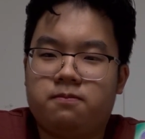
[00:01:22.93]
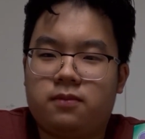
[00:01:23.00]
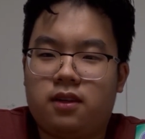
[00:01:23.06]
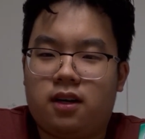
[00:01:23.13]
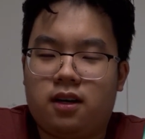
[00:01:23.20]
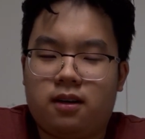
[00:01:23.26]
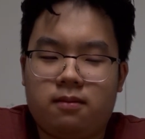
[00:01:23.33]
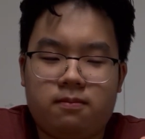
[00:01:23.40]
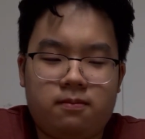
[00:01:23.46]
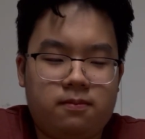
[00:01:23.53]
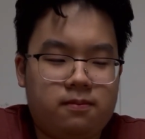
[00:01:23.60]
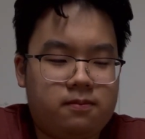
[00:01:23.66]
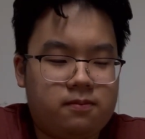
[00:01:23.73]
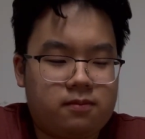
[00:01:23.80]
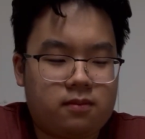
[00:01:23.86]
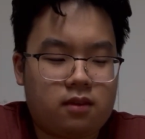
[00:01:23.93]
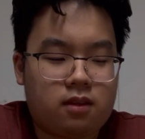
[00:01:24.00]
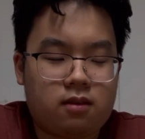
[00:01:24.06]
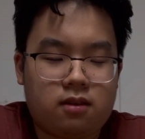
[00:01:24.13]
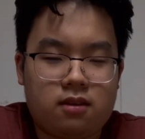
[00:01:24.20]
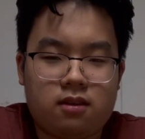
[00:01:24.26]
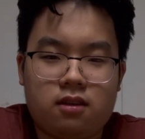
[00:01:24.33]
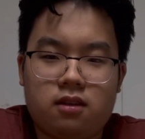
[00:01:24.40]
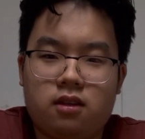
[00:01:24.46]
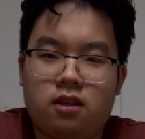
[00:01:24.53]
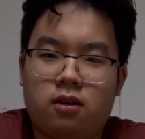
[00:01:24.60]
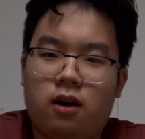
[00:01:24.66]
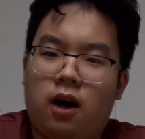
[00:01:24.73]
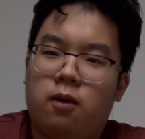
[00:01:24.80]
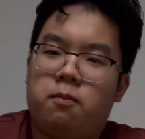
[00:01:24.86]

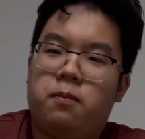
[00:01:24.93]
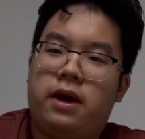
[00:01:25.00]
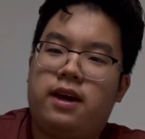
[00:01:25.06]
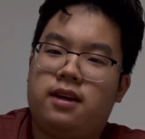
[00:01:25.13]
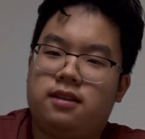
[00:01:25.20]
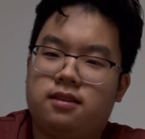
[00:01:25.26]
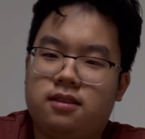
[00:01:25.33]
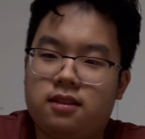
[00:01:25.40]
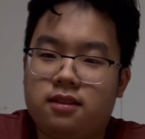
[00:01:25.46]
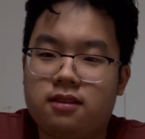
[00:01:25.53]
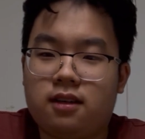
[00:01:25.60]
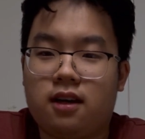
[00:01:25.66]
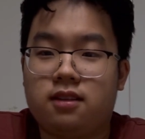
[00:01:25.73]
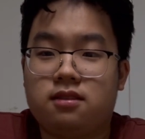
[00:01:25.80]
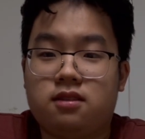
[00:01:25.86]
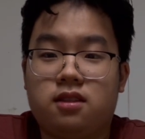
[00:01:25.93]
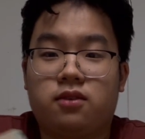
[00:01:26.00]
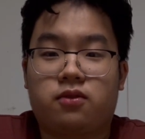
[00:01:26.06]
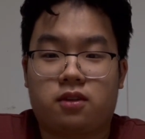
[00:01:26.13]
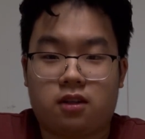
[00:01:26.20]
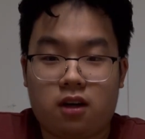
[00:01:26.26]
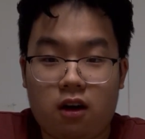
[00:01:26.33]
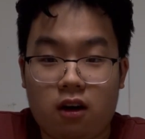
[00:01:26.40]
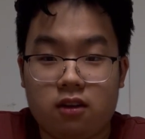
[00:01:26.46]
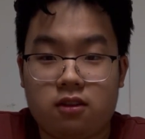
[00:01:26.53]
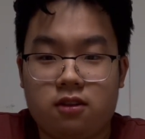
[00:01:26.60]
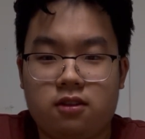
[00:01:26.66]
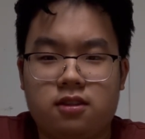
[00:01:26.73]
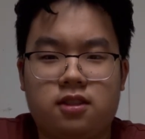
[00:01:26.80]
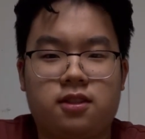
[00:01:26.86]
How paint has different
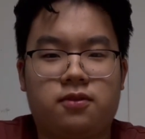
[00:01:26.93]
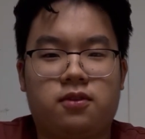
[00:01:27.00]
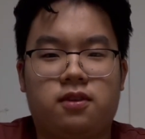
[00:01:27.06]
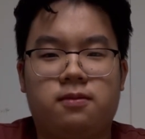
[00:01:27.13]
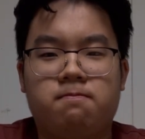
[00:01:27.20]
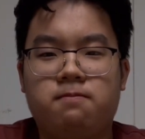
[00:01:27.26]
colors, different